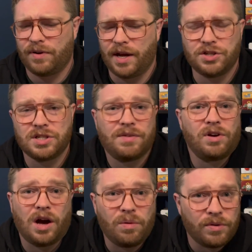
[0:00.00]
and I just never
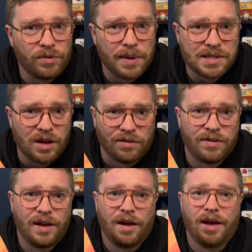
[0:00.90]
got one for myself.
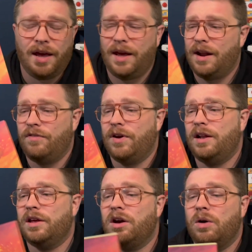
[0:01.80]
And I
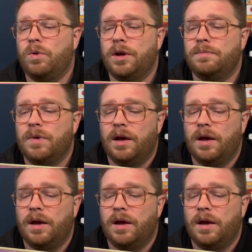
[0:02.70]
finally got one